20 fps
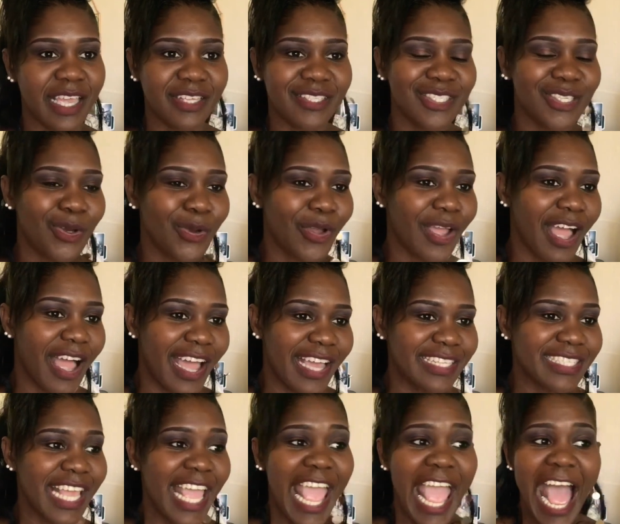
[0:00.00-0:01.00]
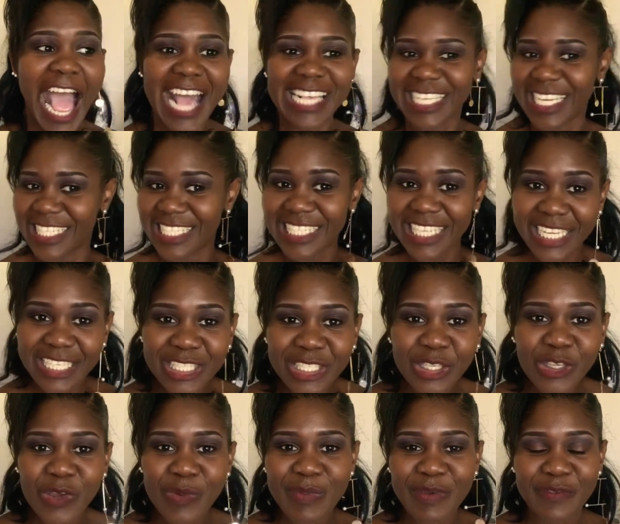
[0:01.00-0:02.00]
So guys, as I said to
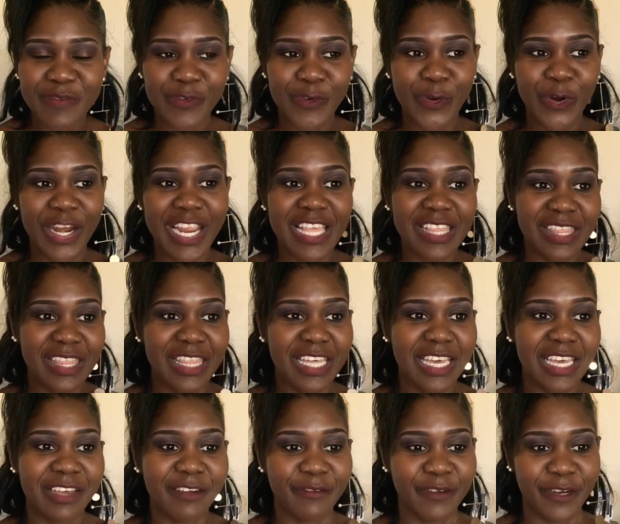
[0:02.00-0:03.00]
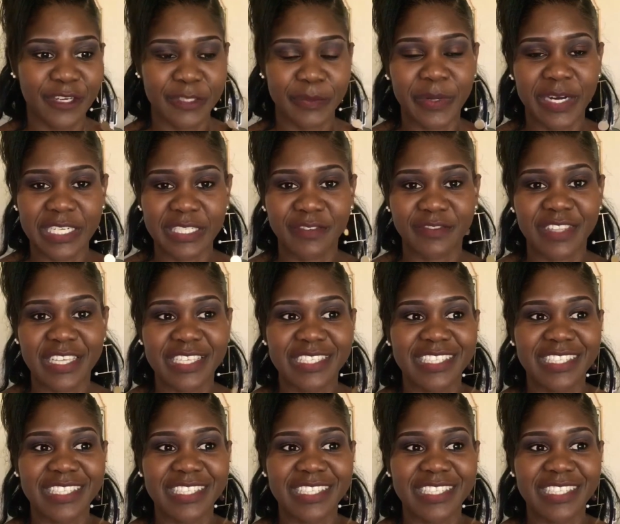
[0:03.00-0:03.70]
you before in the first part of this,